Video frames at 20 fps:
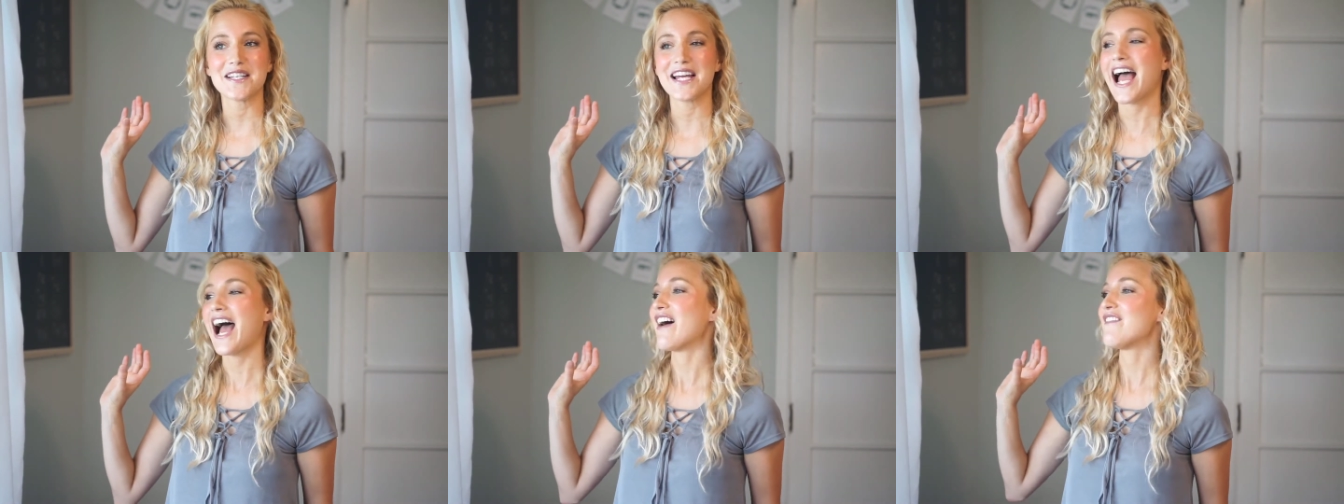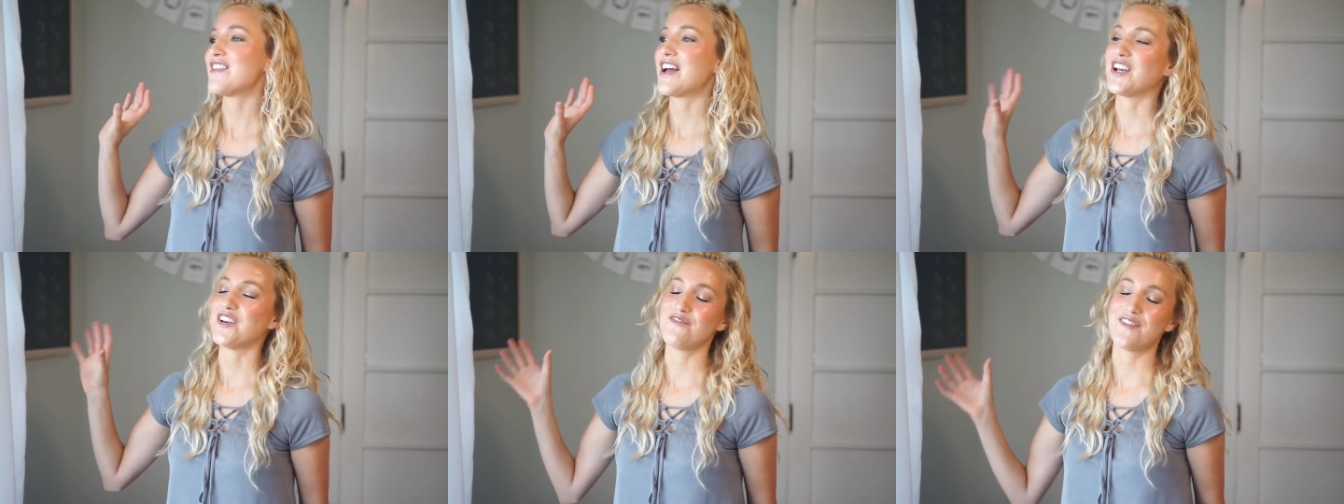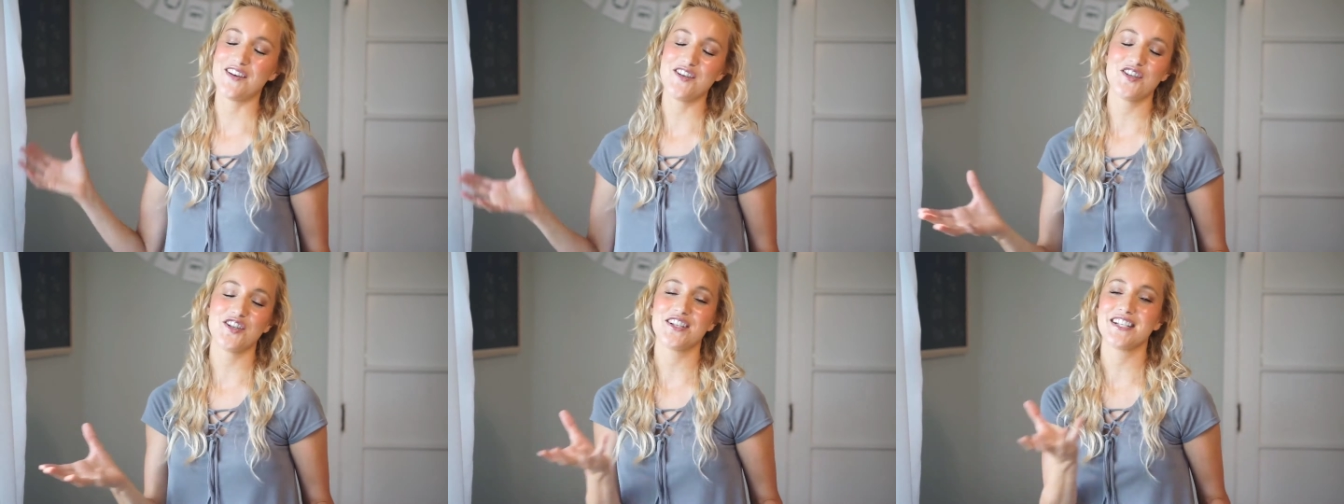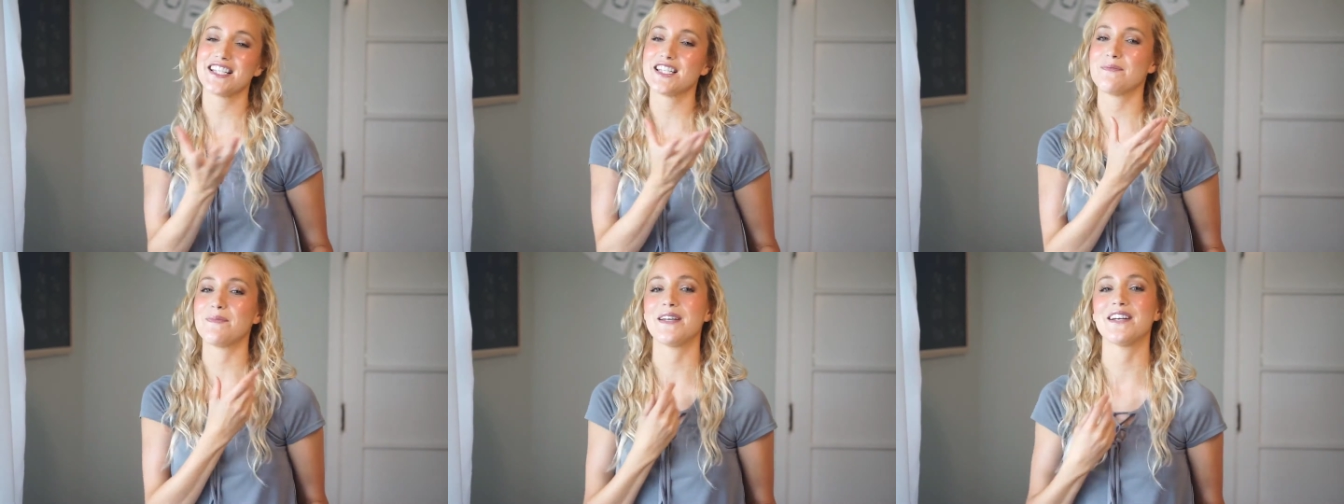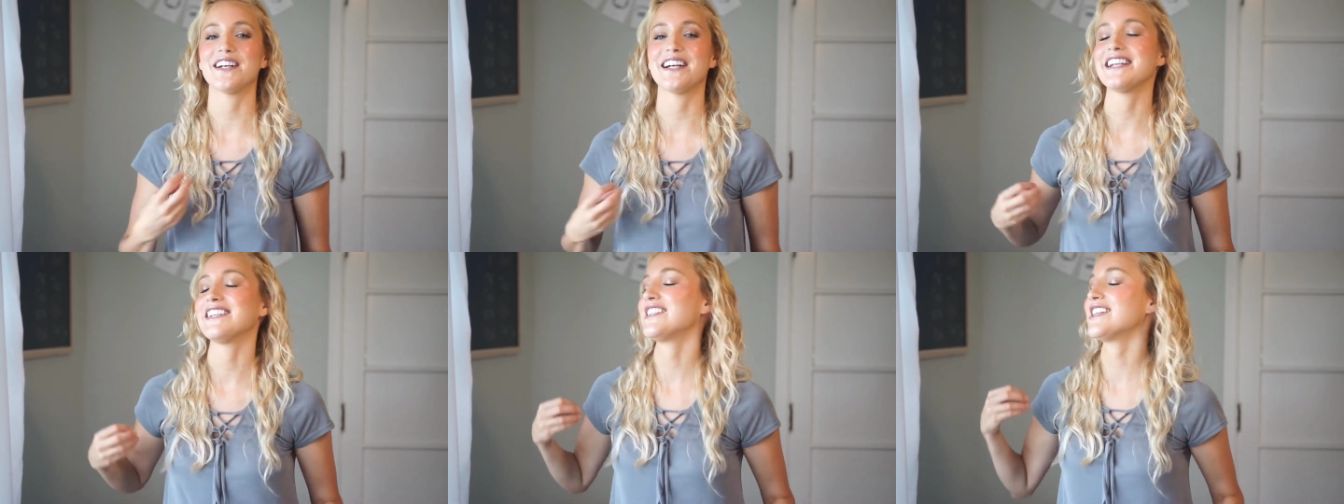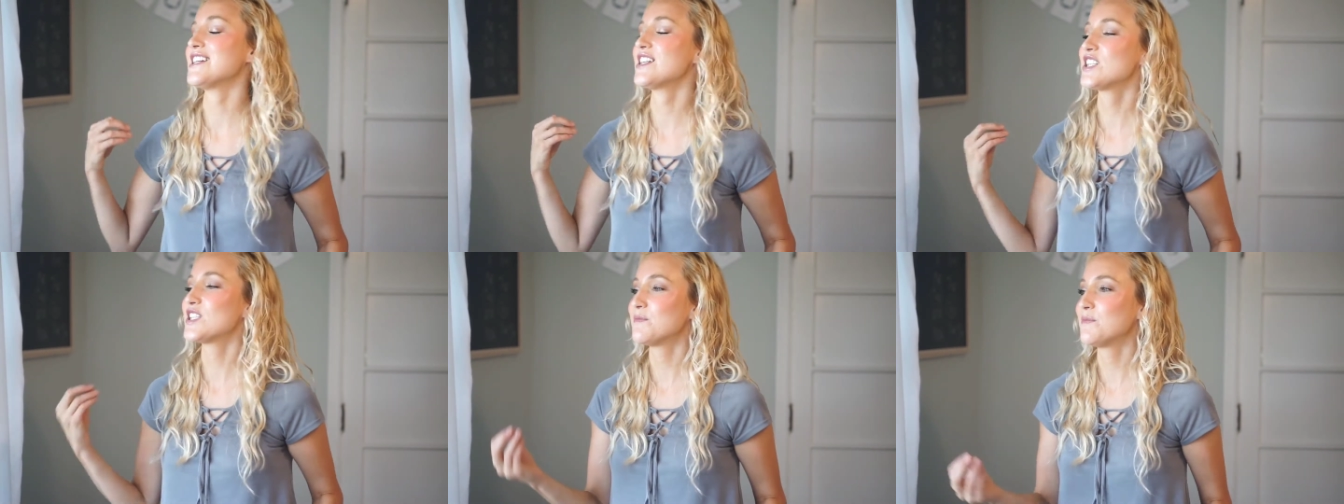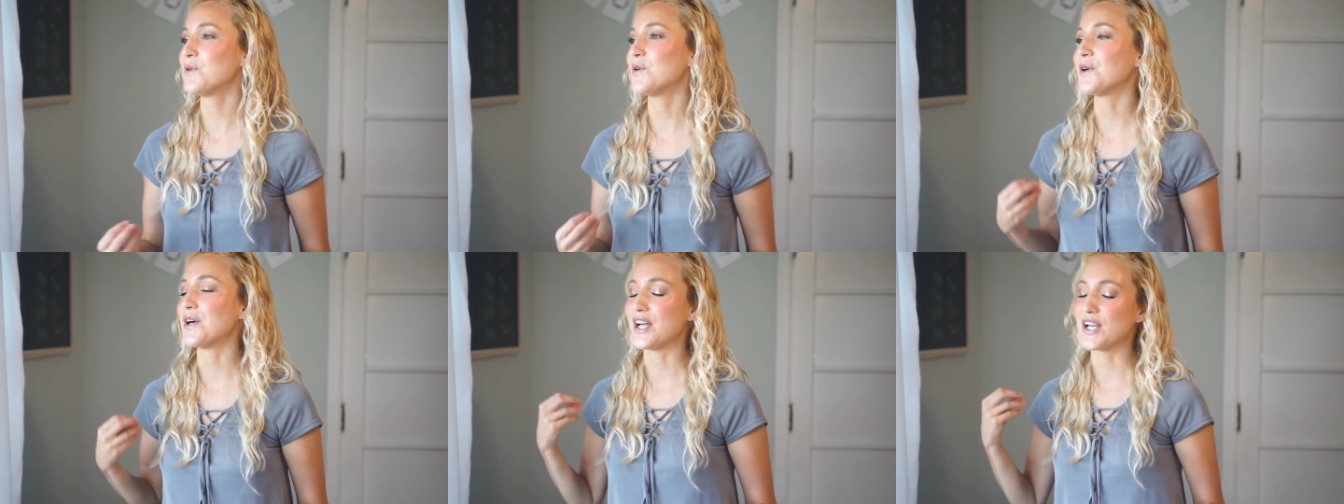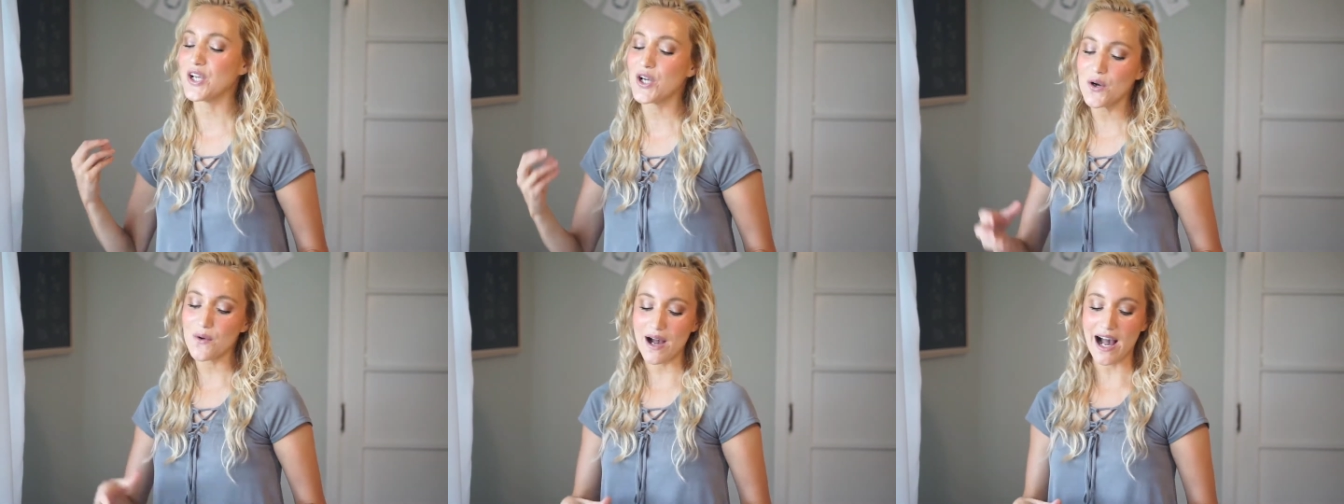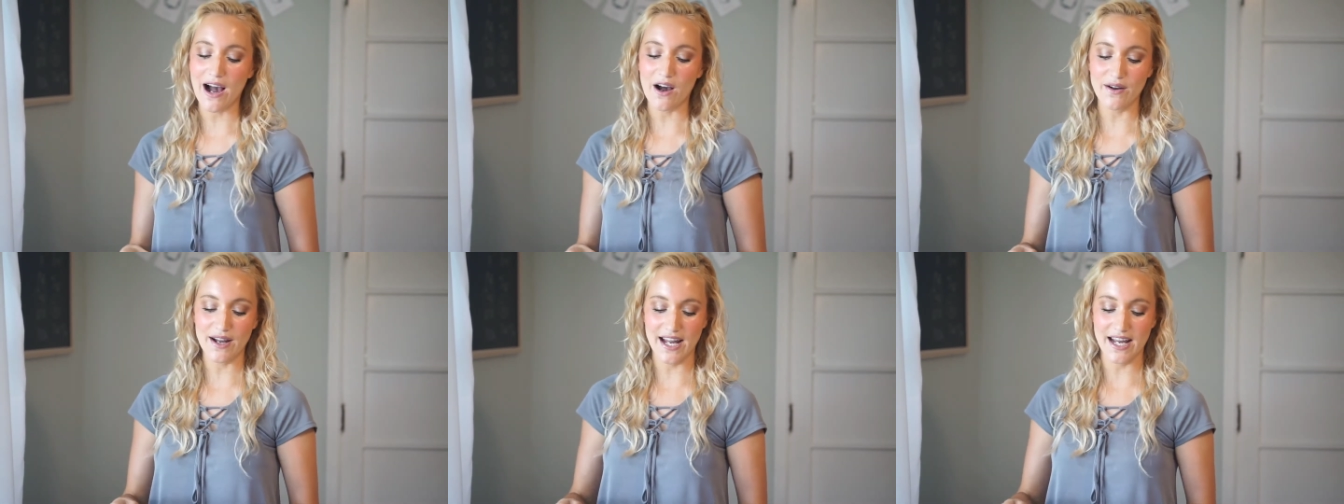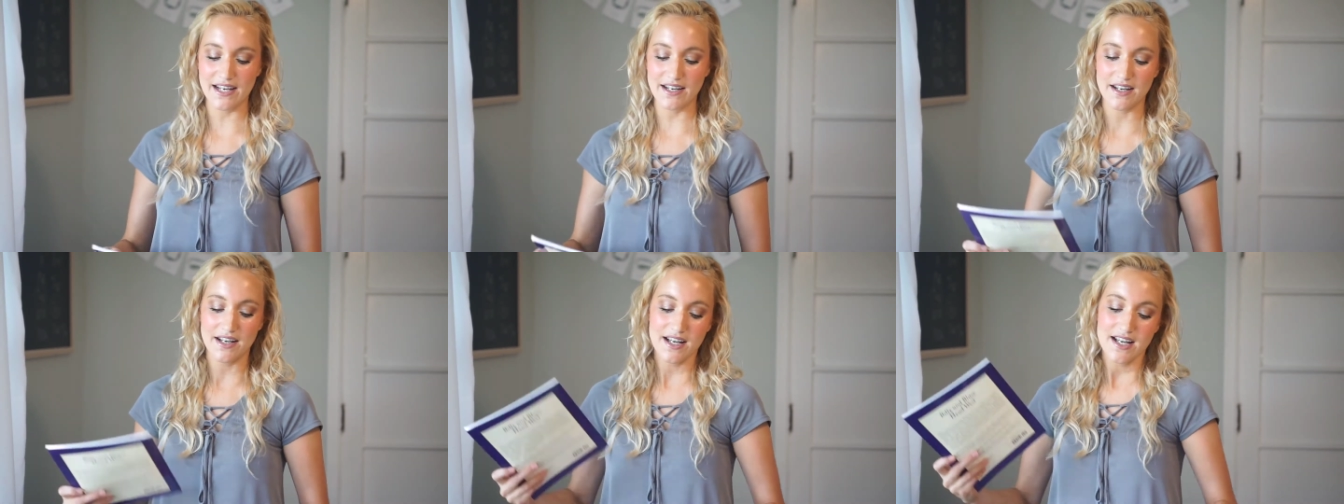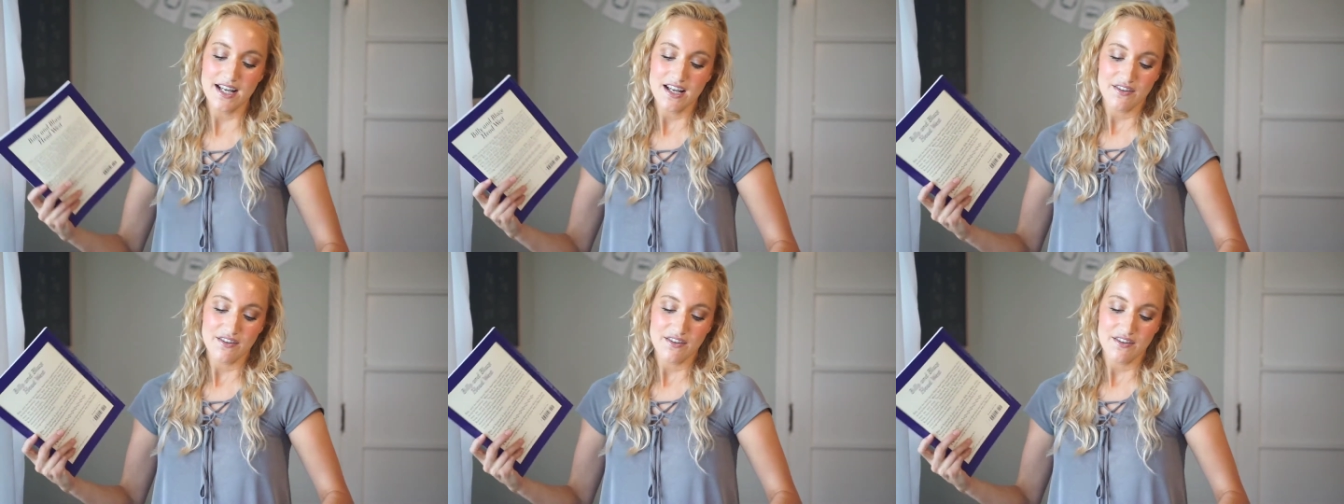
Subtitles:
to have that adventurous spirit and to explore and go out and